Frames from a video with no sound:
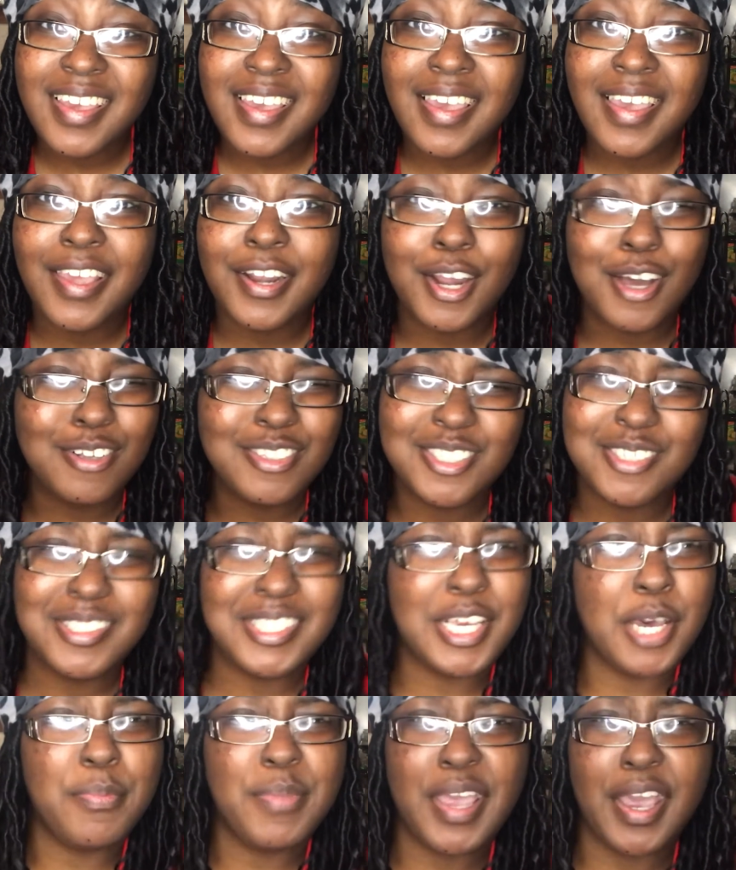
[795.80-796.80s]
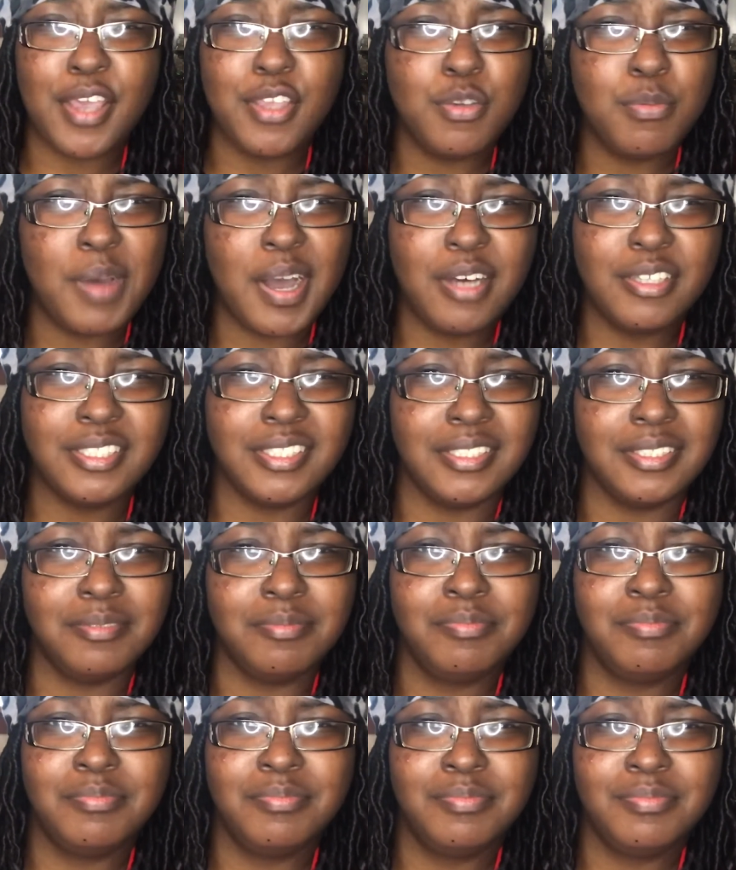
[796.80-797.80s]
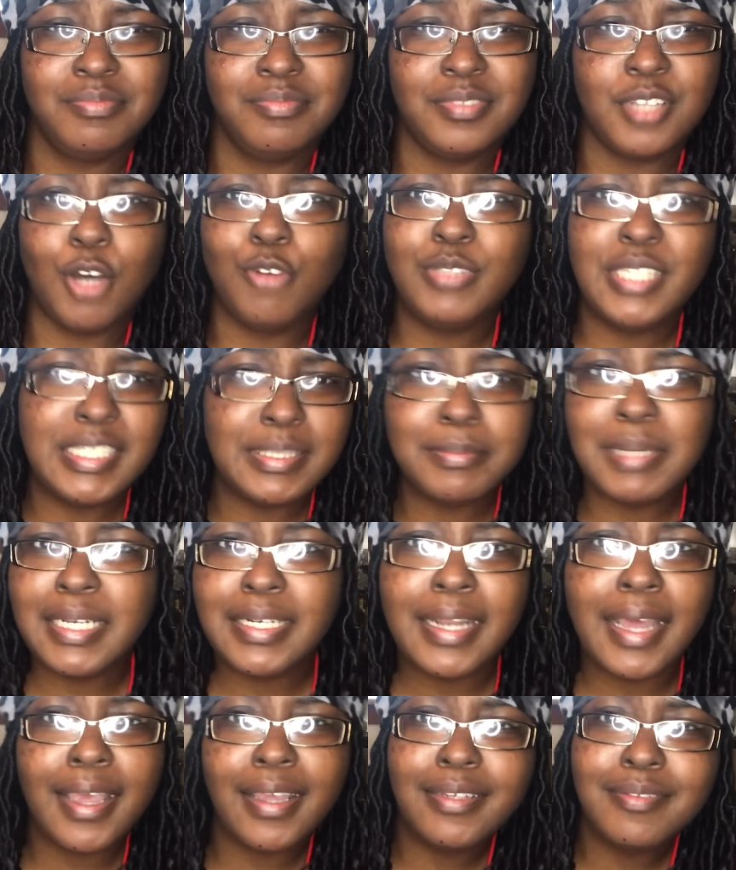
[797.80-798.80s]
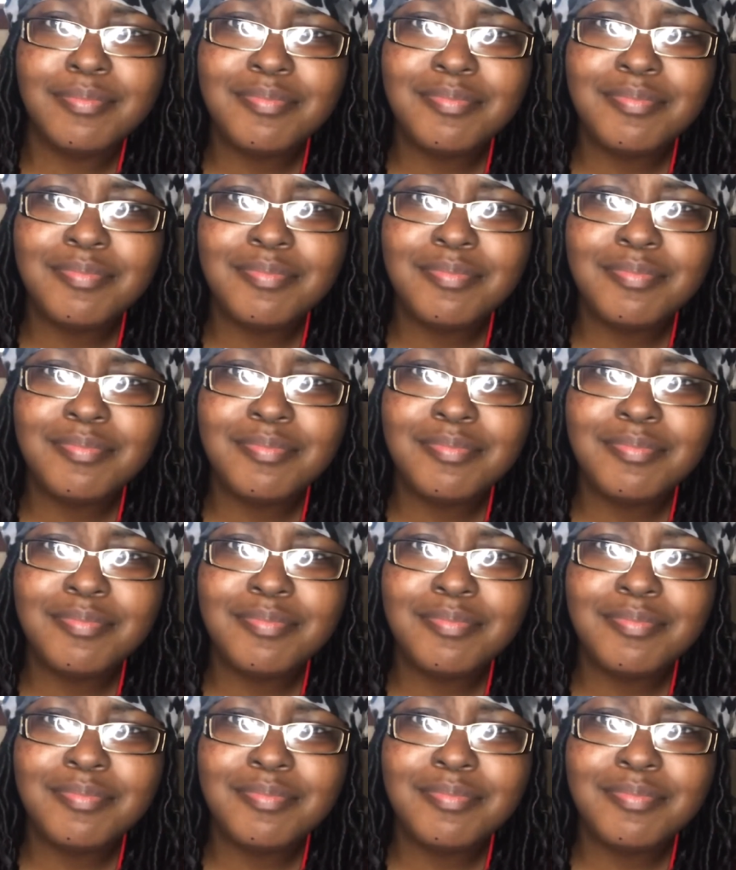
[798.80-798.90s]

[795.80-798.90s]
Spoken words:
and also tell me how you bossing on this Monday.